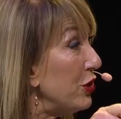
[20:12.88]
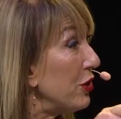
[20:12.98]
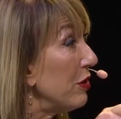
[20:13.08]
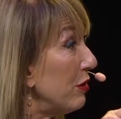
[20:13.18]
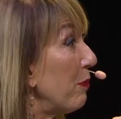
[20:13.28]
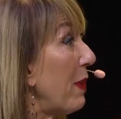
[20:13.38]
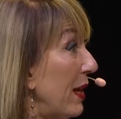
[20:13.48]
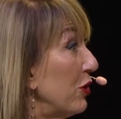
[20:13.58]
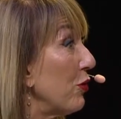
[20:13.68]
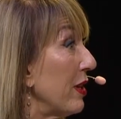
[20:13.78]
into the
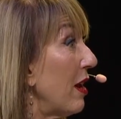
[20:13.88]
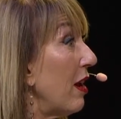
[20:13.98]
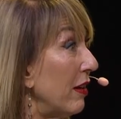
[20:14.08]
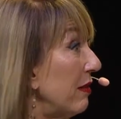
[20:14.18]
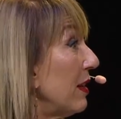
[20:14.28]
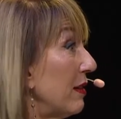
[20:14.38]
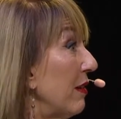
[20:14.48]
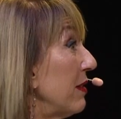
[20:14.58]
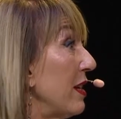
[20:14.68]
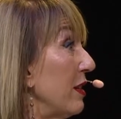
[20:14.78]
pantry. That
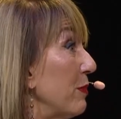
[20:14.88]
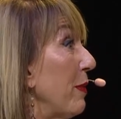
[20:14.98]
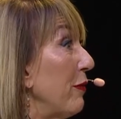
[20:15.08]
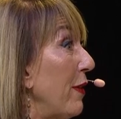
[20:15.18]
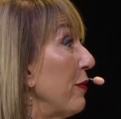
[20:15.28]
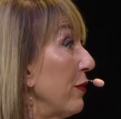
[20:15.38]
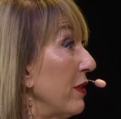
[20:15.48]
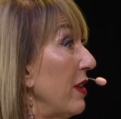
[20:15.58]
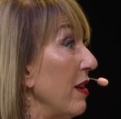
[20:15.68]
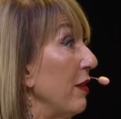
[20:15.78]
I think is my
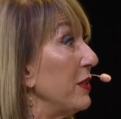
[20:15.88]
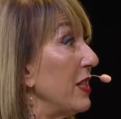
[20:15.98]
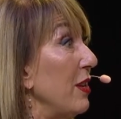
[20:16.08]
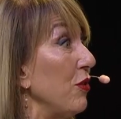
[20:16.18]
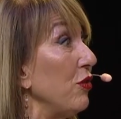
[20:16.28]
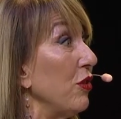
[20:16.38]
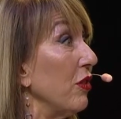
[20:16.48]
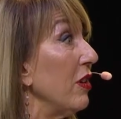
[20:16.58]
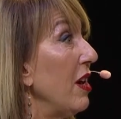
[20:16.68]
favourite thing I've seen you do.